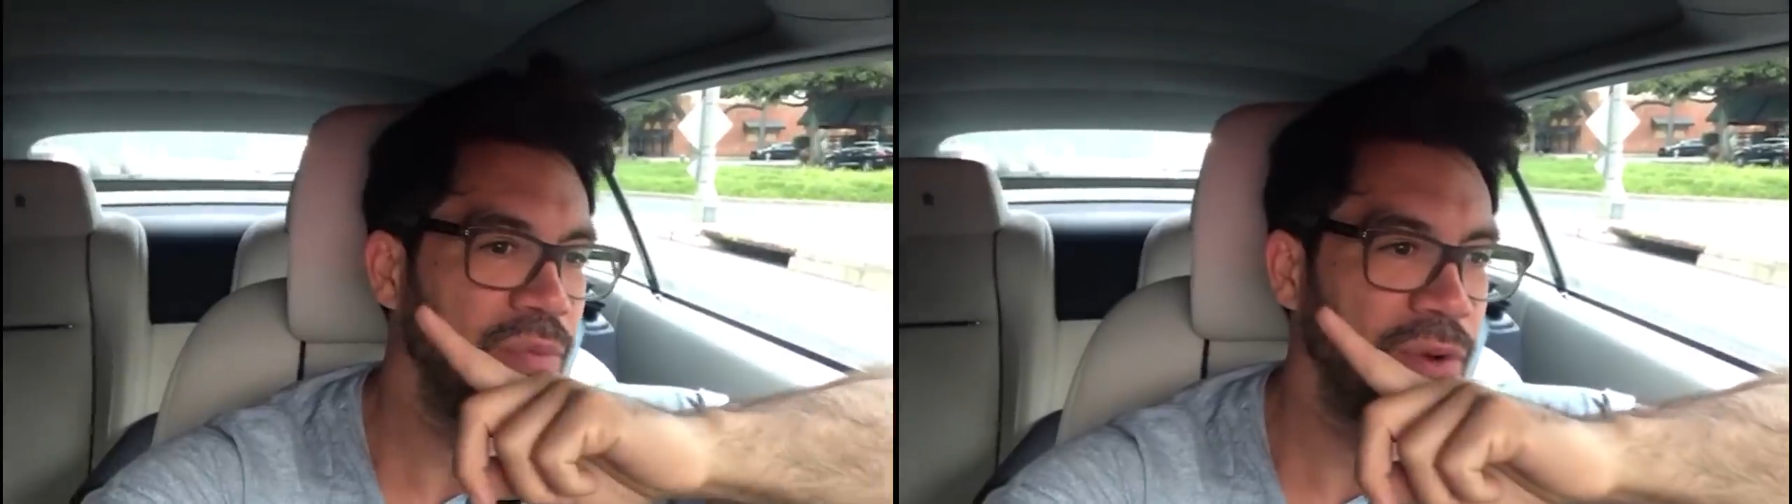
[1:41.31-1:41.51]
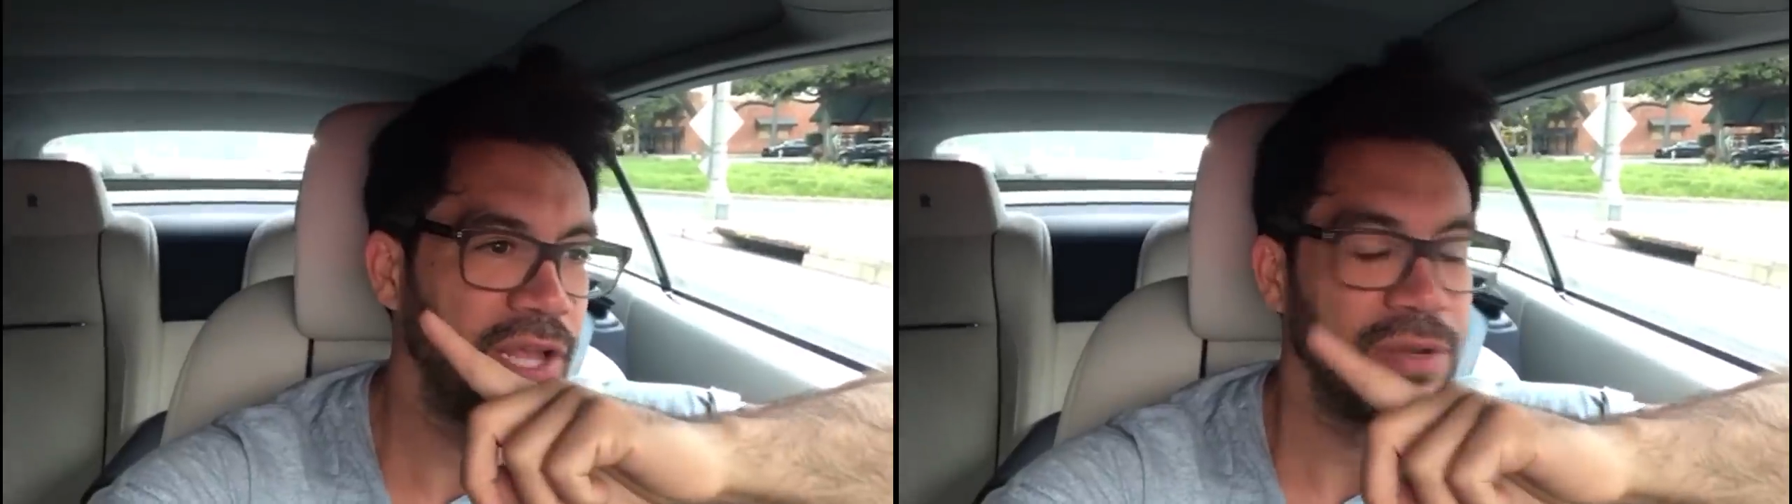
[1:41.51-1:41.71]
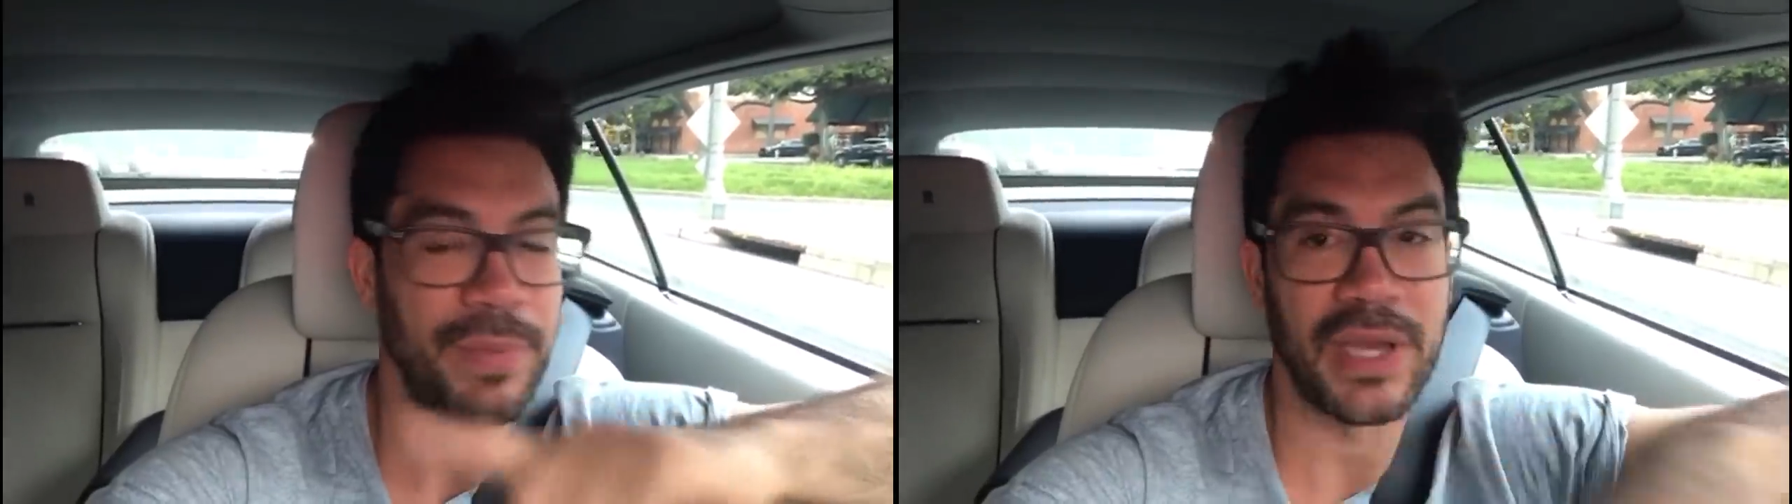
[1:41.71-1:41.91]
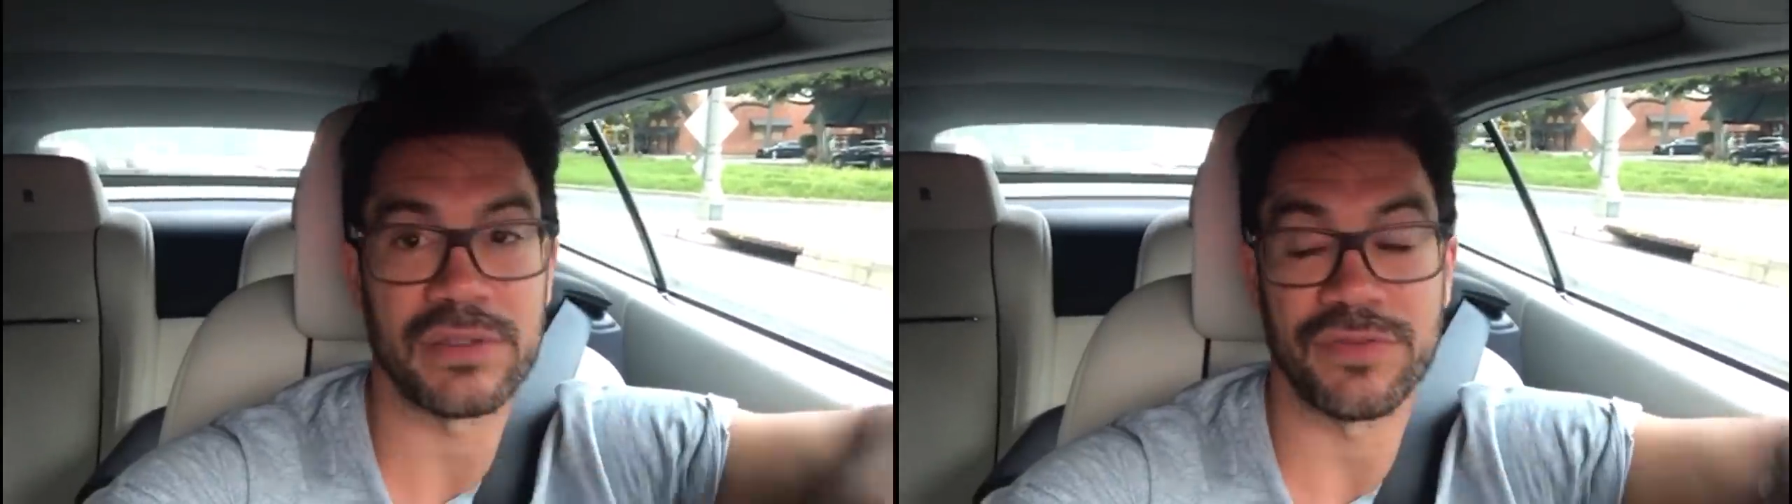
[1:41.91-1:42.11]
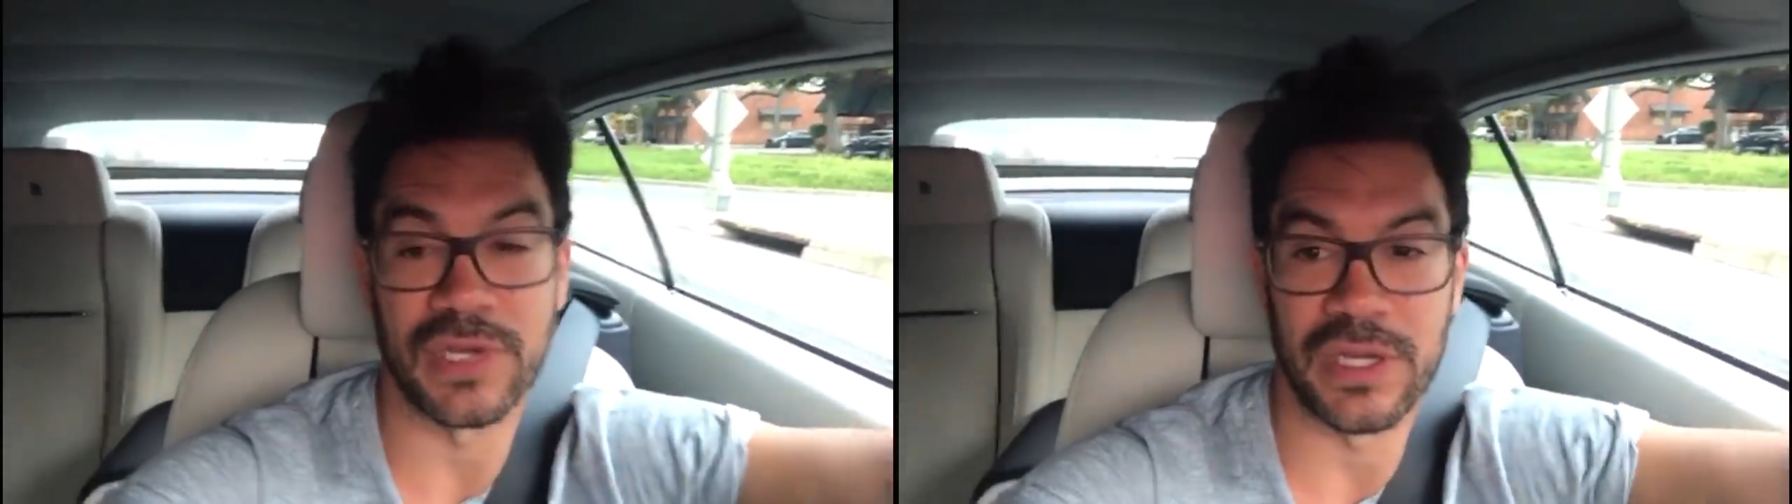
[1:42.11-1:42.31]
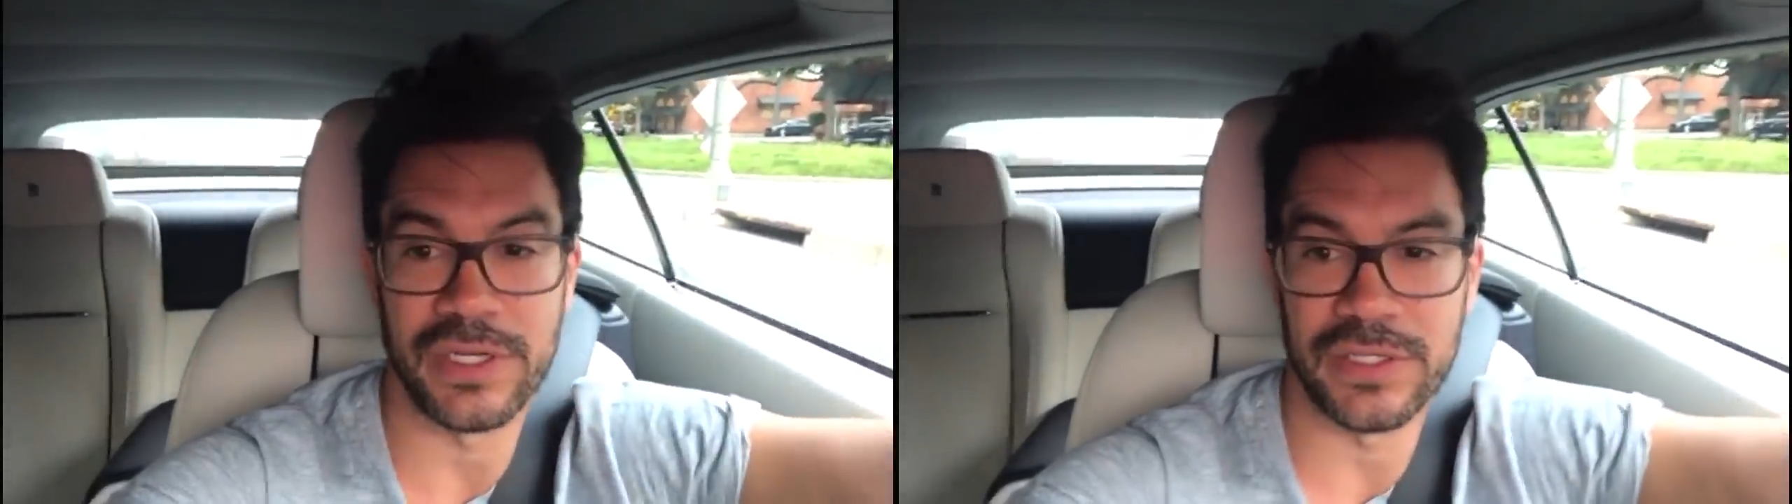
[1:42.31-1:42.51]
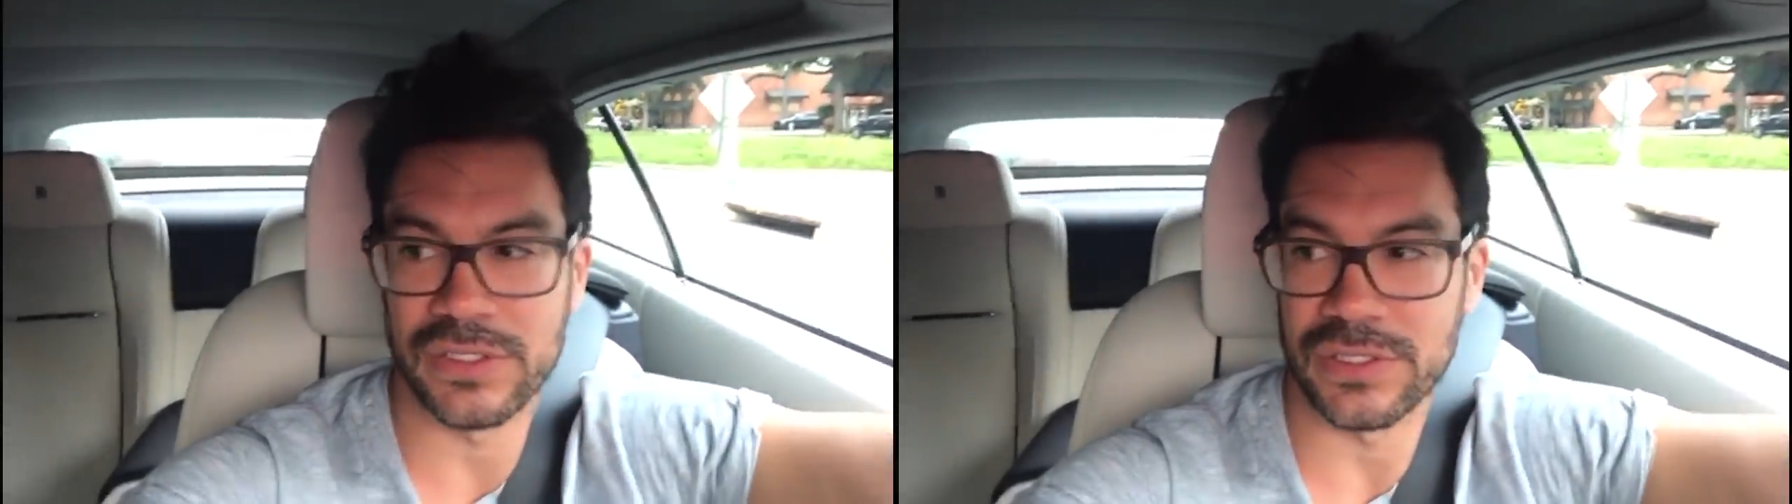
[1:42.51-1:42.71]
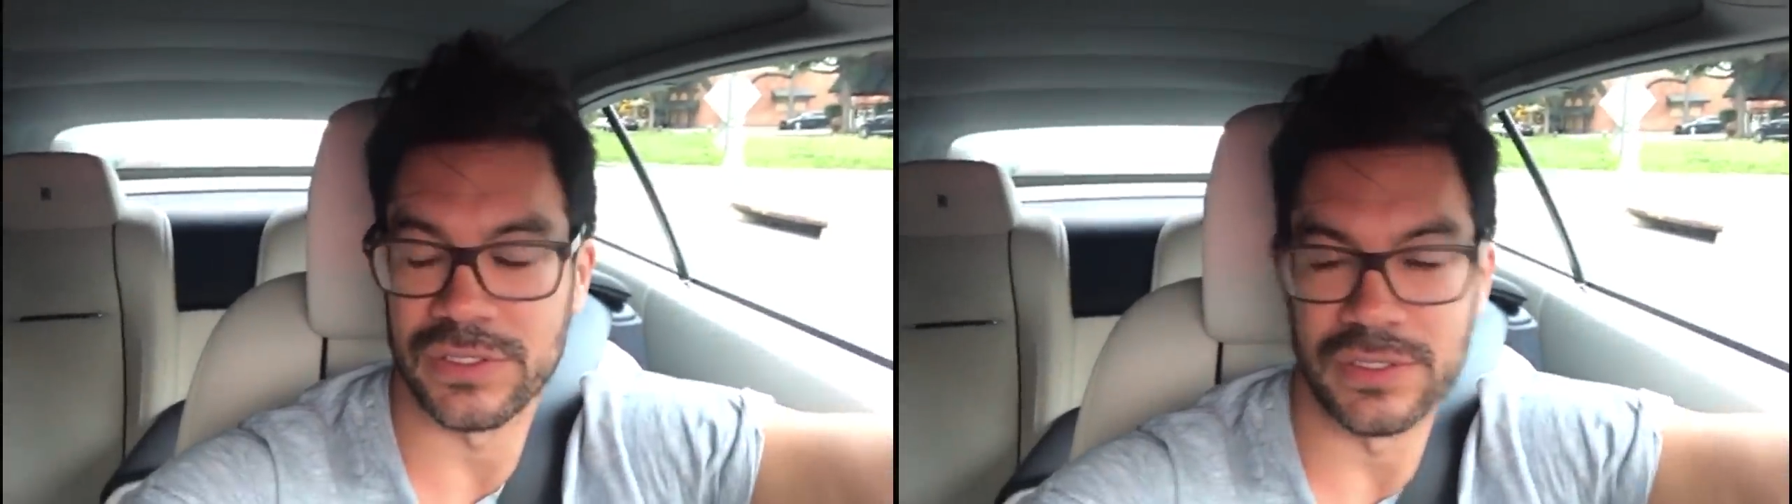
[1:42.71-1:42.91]
random act of
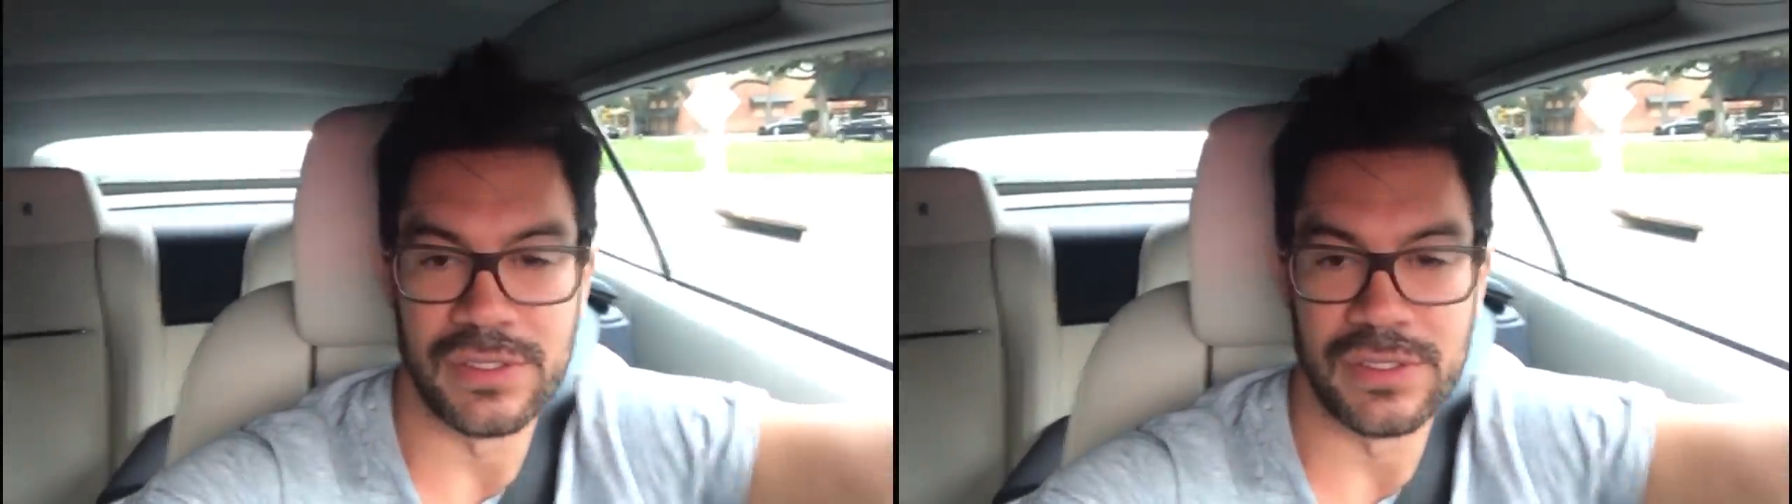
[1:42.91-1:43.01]
kindness.